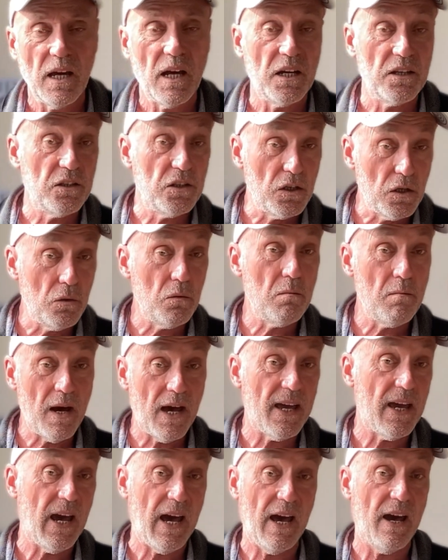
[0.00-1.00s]
and you
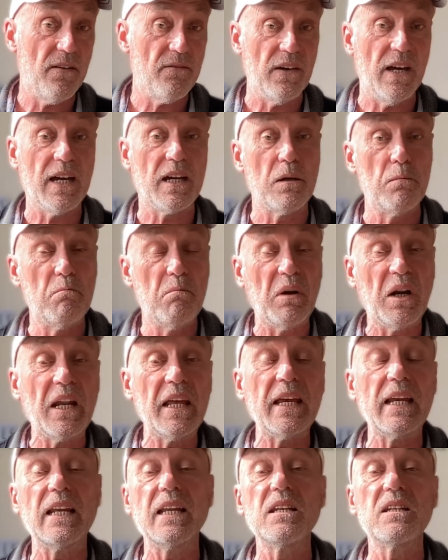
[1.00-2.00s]
may have a
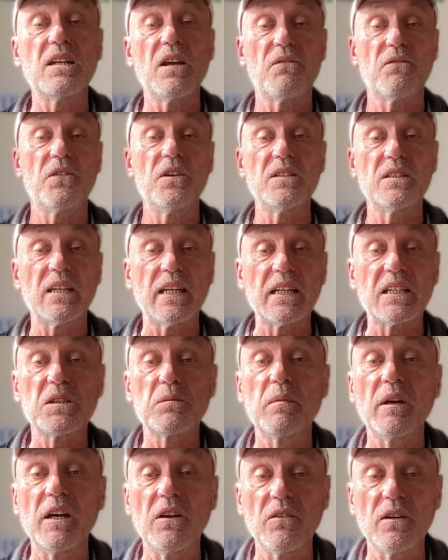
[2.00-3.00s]
completely different
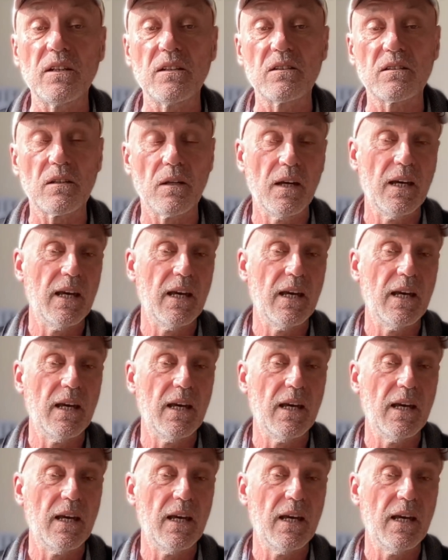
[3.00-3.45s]
experience.